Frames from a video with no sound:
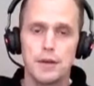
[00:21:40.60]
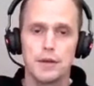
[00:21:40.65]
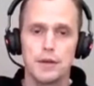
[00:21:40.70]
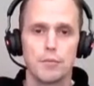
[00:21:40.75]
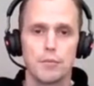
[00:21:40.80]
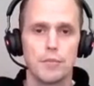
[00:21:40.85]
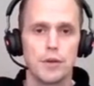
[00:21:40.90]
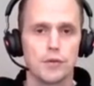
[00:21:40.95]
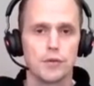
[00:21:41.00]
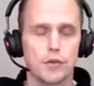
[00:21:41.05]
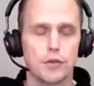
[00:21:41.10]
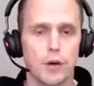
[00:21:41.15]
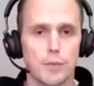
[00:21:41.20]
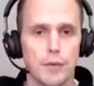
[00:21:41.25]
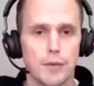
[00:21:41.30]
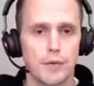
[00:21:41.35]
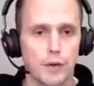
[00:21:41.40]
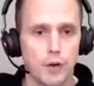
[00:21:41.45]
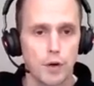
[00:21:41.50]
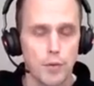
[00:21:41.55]
be on
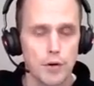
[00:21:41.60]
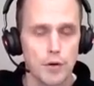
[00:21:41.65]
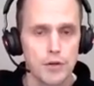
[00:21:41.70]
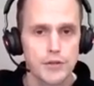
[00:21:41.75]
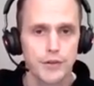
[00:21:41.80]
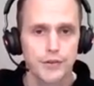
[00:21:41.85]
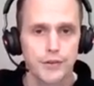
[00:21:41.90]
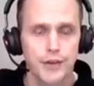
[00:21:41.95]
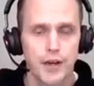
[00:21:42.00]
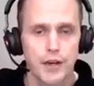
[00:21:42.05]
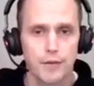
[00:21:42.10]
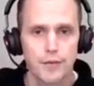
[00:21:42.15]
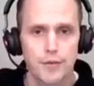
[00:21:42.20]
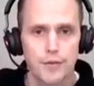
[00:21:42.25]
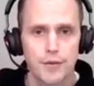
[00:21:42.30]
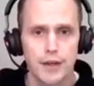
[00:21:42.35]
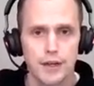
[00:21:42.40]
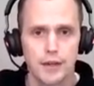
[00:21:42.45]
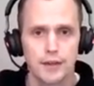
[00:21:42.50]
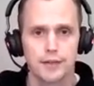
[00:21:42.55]
top of the commercial side of
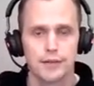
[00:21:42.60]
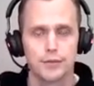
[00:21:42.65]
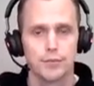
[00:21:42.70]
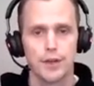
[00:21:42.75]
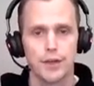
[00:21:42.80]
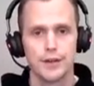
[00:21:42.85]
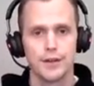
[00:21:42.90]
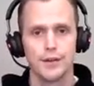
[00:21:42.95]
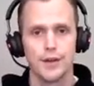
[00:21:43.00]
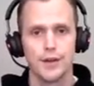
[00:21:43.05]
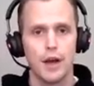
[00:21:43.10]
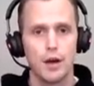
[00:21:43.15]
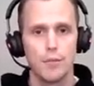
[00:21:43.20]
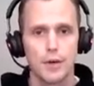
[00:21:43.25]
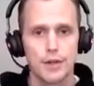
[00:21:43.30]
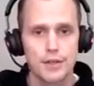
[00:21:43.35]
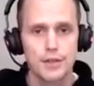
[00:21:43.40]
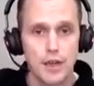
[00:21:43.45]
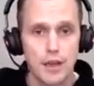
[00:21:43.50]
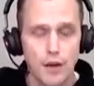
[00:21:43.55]
things. How
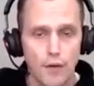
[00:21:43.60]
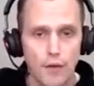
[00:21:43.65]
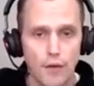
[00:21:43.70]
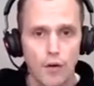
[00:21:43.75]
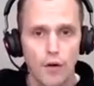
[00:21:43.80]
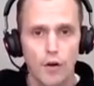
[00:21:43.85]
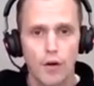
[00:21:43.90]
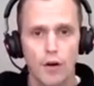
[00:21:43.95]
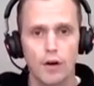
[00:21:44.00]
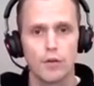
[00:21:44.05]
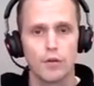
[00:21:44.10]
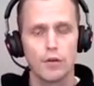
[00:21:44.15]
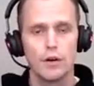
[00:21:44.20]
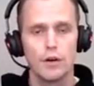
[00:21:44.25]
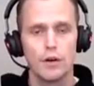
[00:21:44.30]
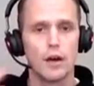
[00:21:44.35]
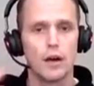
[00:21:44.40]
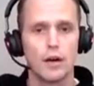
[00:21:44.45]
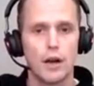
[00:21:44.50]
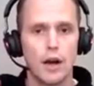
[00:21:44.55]
much ARR,
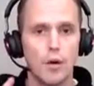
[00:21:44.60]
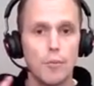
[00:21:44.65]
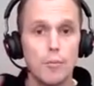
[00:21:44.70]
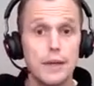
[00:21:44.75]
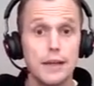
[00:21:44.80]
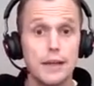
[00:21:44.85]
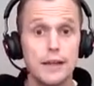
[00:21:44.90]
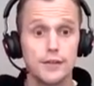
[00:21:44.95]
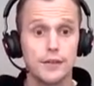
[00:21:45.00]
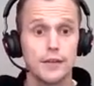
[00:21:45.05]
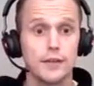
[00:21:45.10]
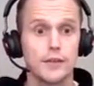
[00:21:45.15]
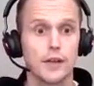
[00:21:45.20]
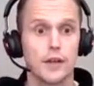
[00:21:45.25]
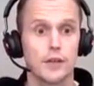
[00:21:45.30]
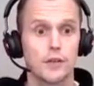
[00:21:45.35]
or how big is this